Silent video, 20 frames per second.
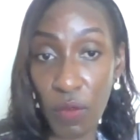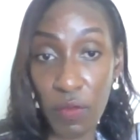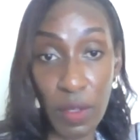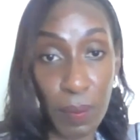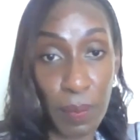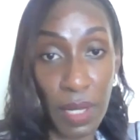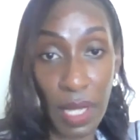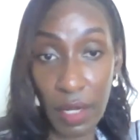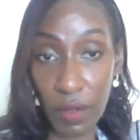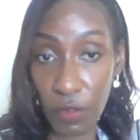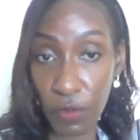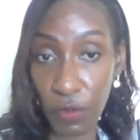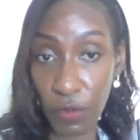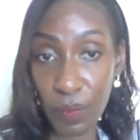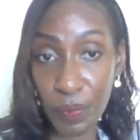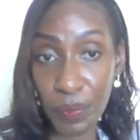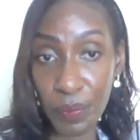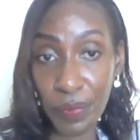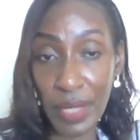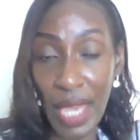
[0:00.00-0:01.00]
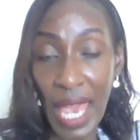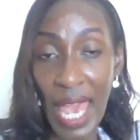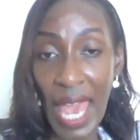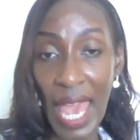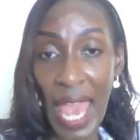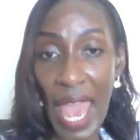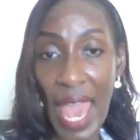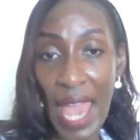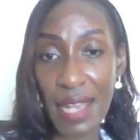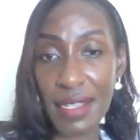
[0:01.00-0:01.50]
of the platform,
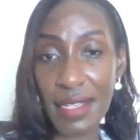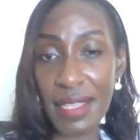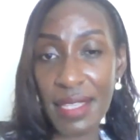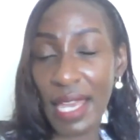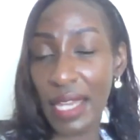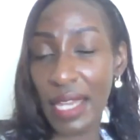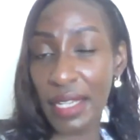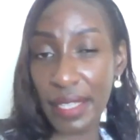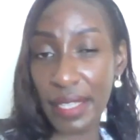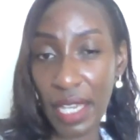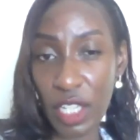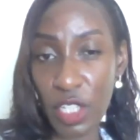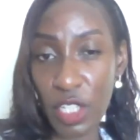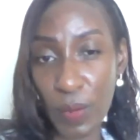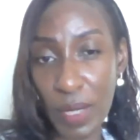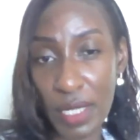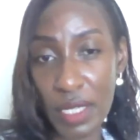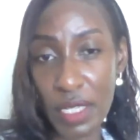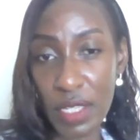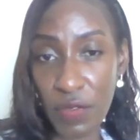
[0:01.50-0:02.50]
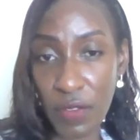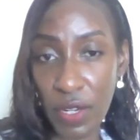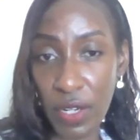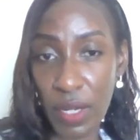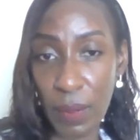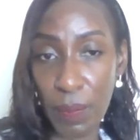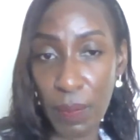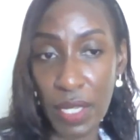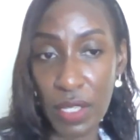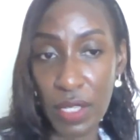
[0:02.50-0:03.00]
and the engagement is
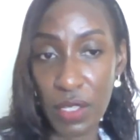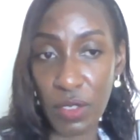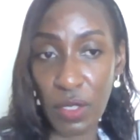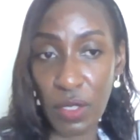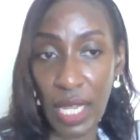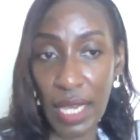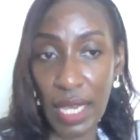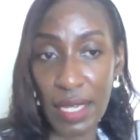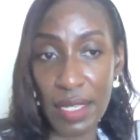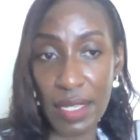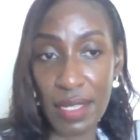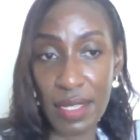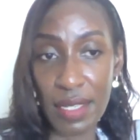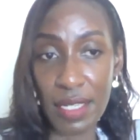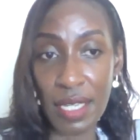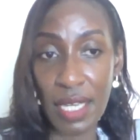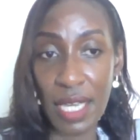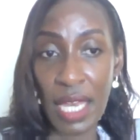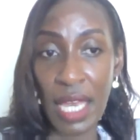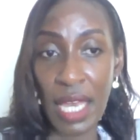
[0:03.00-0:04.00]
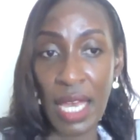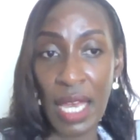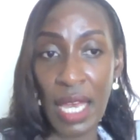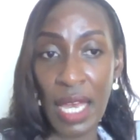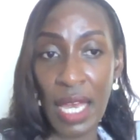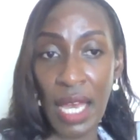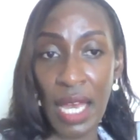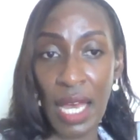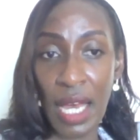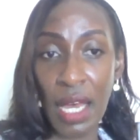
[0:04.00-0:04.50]
very personalized.
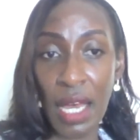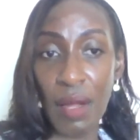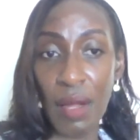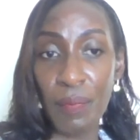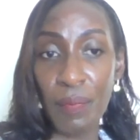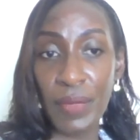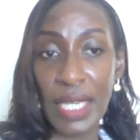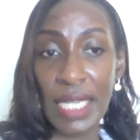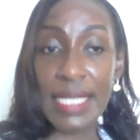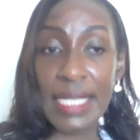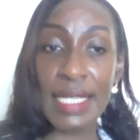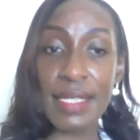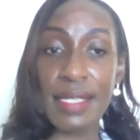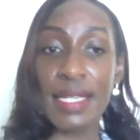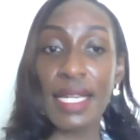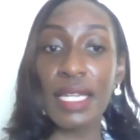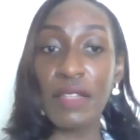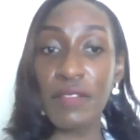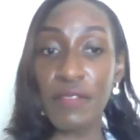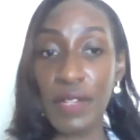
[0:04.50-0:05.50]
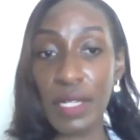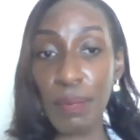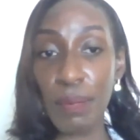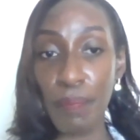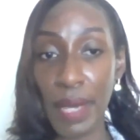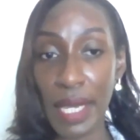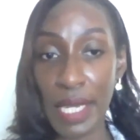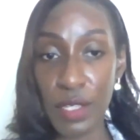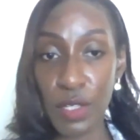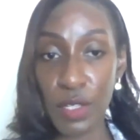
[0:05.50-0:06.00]
It is
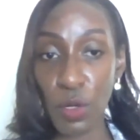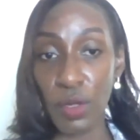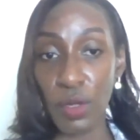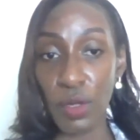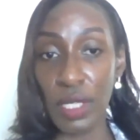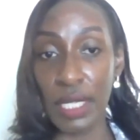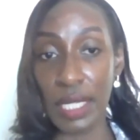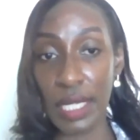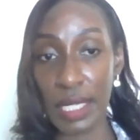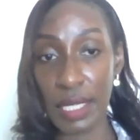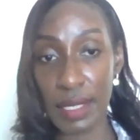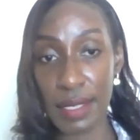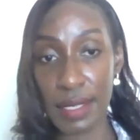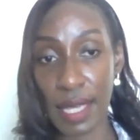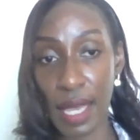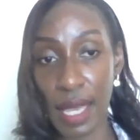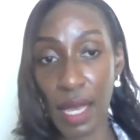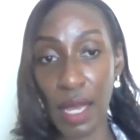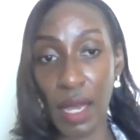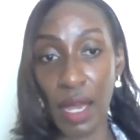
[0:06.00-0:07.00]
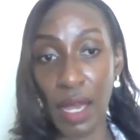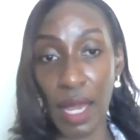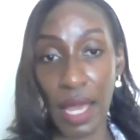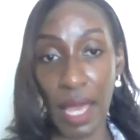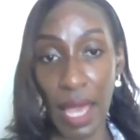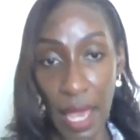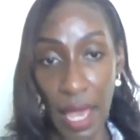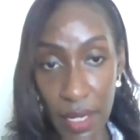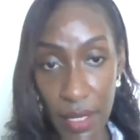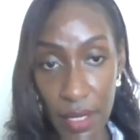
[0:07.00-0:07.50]
delivered based on the needs
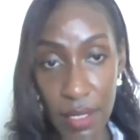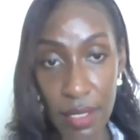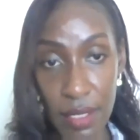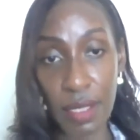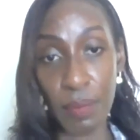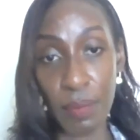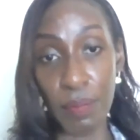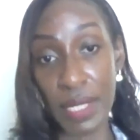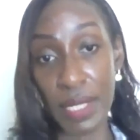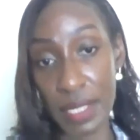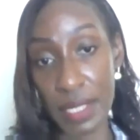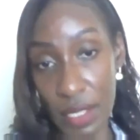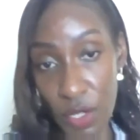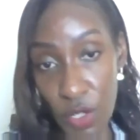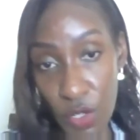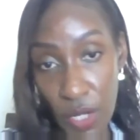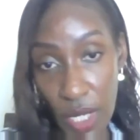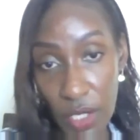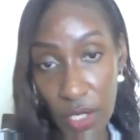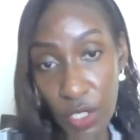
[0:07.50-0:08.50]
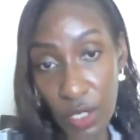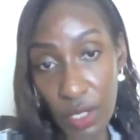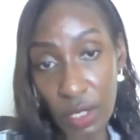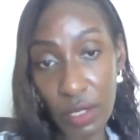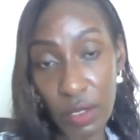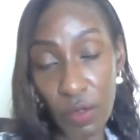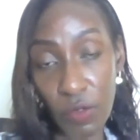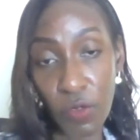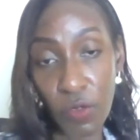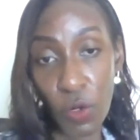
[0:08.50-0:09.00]
and the business structure,
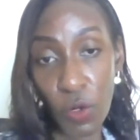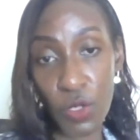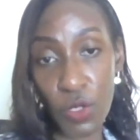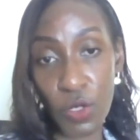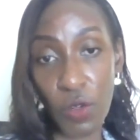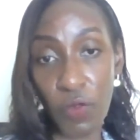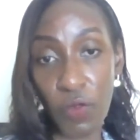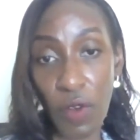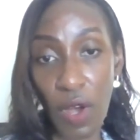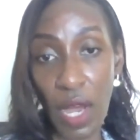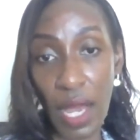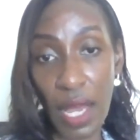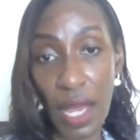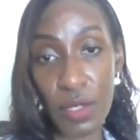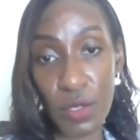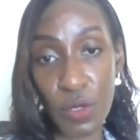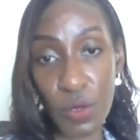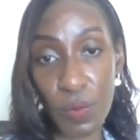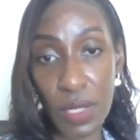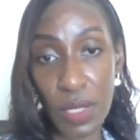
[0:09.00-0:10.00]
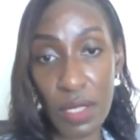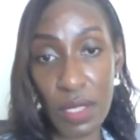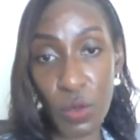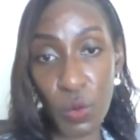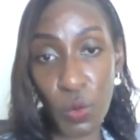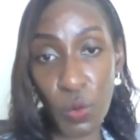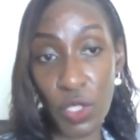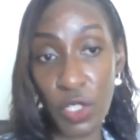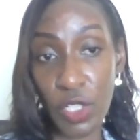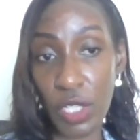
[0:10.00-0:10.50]
of course, of our customers,
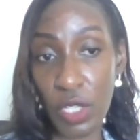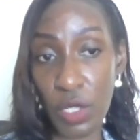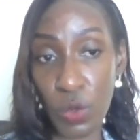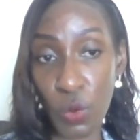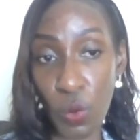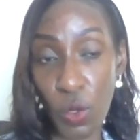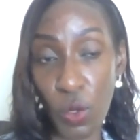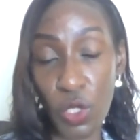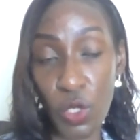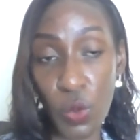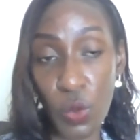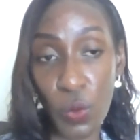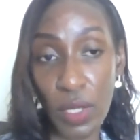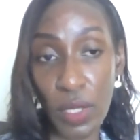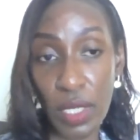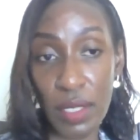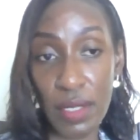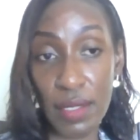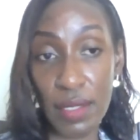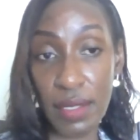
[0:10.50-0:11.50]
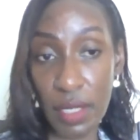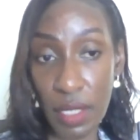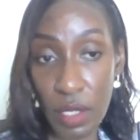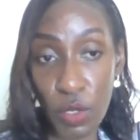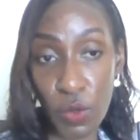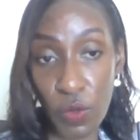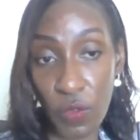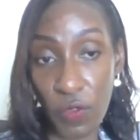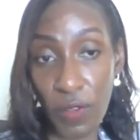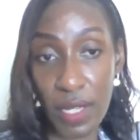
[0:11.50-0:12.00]
which is what we
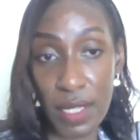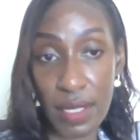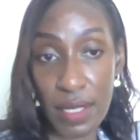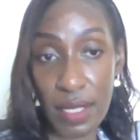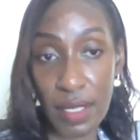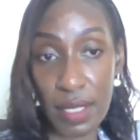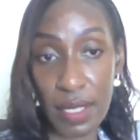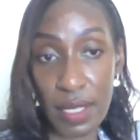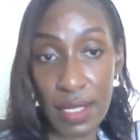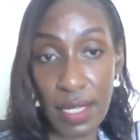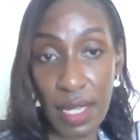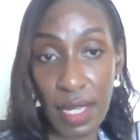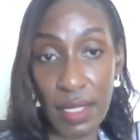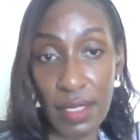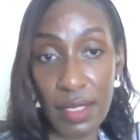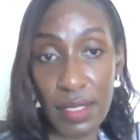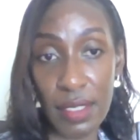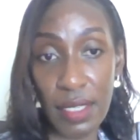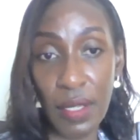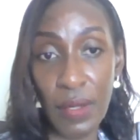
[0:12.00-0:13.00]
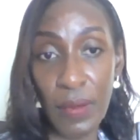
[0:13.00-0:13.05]
seek to first understand.